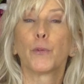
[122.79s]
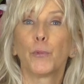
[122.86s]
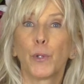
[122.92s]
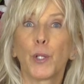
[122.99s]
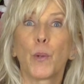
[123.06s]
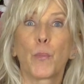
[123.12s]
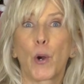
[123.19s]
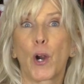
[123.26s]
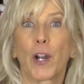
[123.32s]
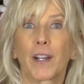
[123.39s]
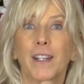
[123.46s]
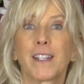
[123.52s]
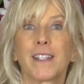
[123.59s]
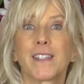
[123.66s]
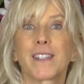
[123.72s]
the real
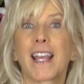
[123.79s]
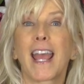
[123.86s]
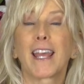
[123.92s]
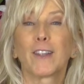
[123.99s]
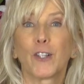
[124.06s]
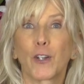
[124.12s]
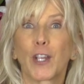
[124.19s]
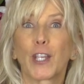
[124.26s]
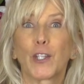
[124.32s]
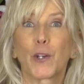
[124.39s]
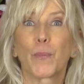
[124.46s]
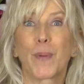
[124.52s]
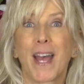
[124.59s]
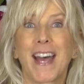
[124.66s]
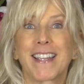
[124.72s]
bargains and looking
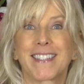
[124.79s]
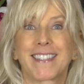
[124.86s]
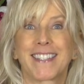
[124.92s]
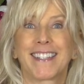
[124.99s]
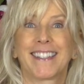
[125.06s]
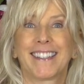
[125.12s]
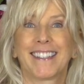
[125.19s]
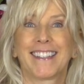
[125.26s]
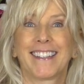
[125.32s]
your best.